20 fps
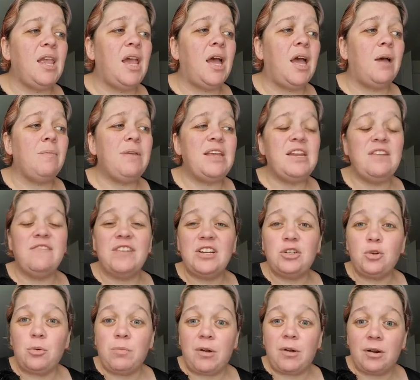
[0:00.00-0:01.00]

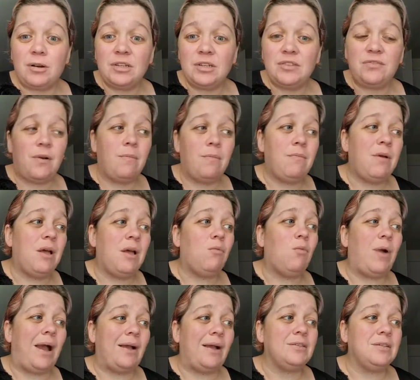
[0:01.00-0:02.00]
Individual bars from
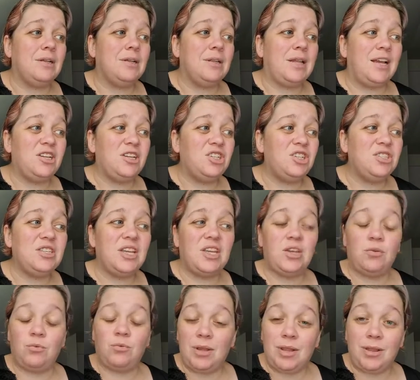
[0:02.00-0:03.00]
wax collections that
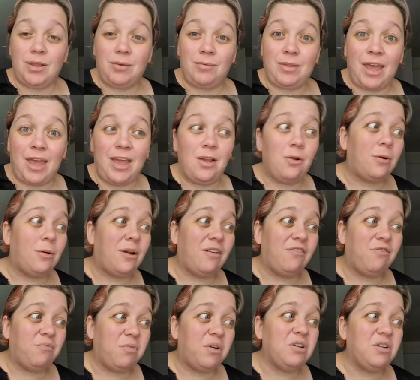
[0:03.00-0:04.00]
you really like or
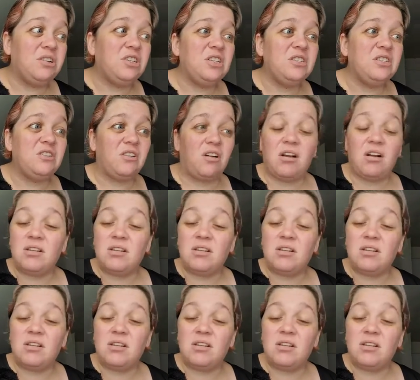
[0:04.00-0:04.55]
have purchased are